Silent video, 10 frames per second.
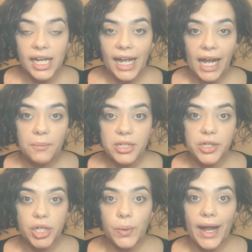how much
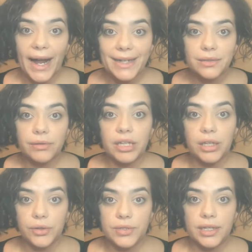are you actually
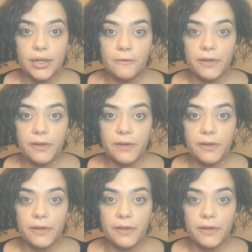using your